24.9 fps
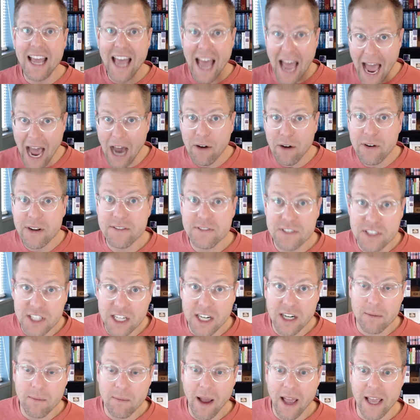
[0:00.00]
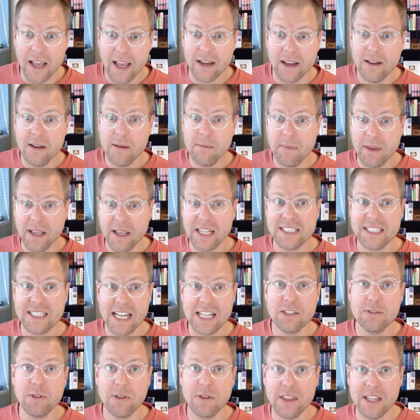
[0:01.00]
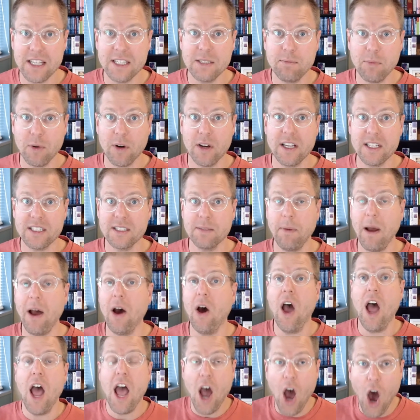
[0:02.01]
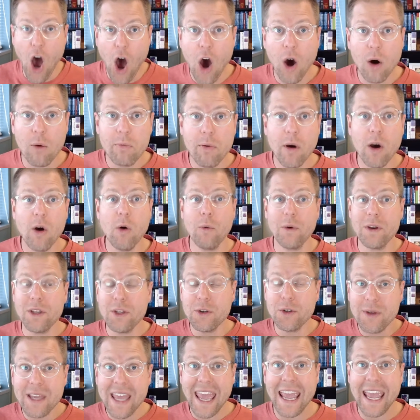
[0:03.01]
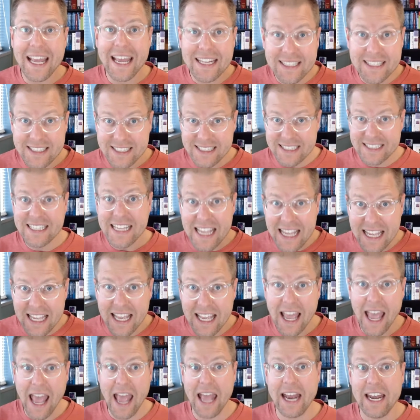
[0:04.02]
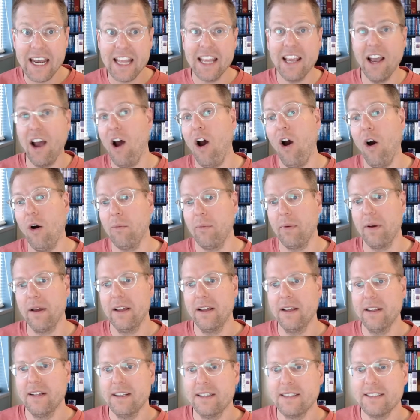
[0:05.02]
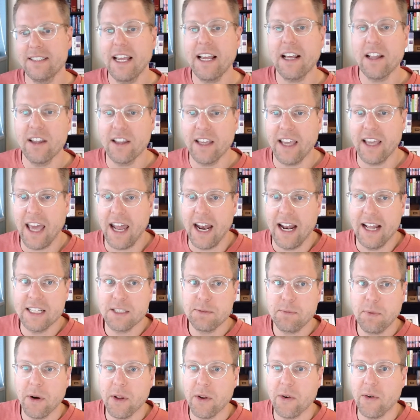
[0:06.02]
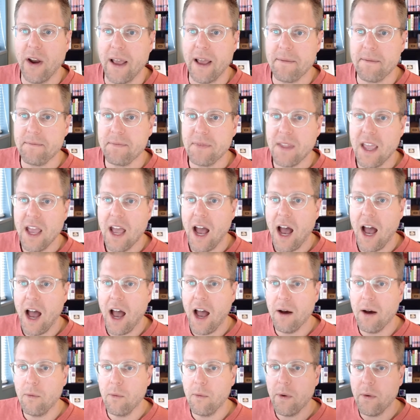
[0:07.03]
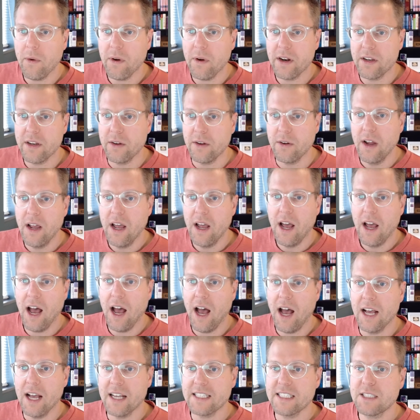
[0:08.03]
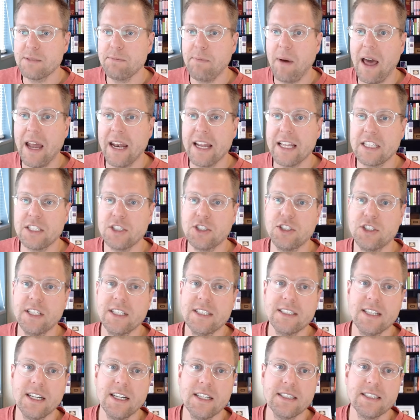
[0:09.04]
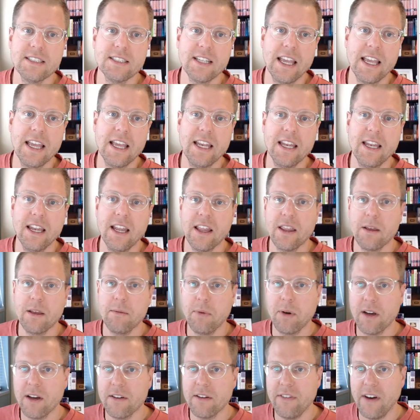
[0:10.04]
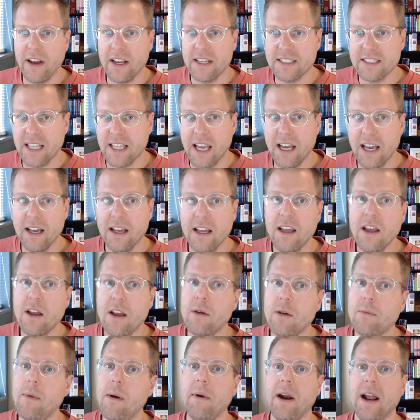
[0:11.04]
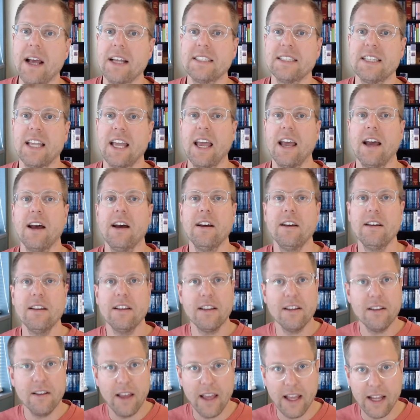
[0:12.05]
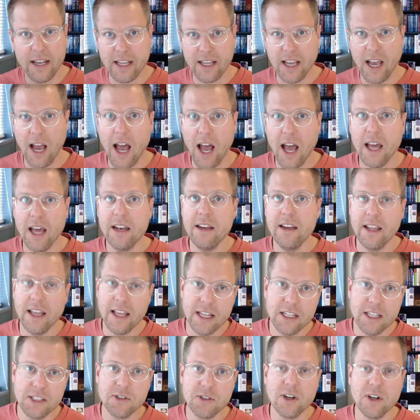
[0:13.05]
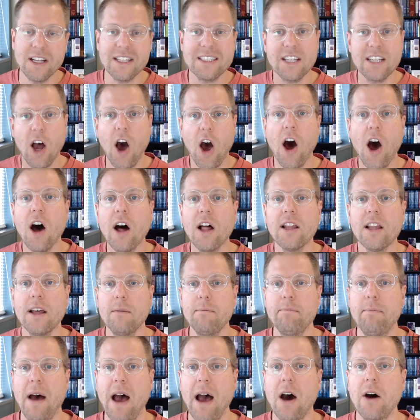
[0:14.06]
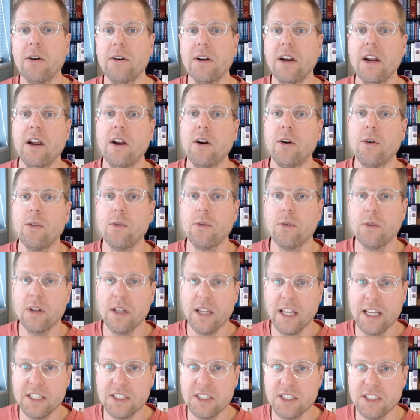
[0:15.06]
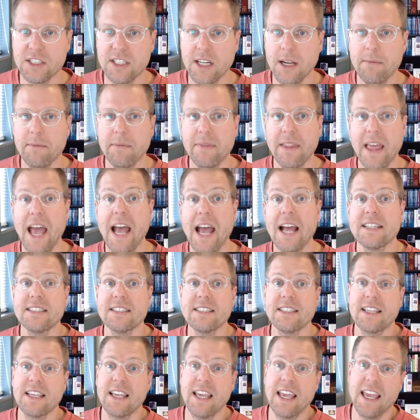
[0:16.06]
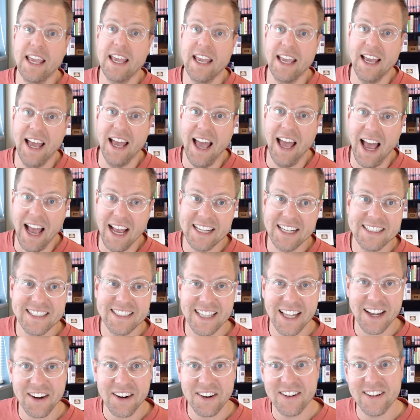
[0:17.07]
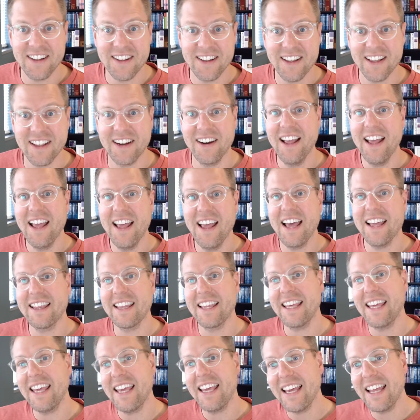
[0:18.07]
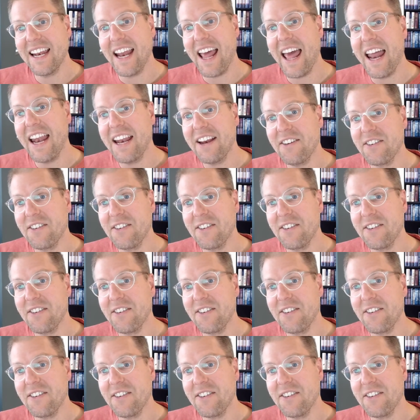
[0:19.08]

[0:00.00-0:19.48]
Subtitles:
out of Jeremiah, because that's what this book is about. Hope when you can't see any hope. Take a look at it. It's pretty great. We want to do spotting Jesus in the book of Isaiah. Remember Isaiah and God, Israel, it's all about relationship. That's key. I said earlier that the key in any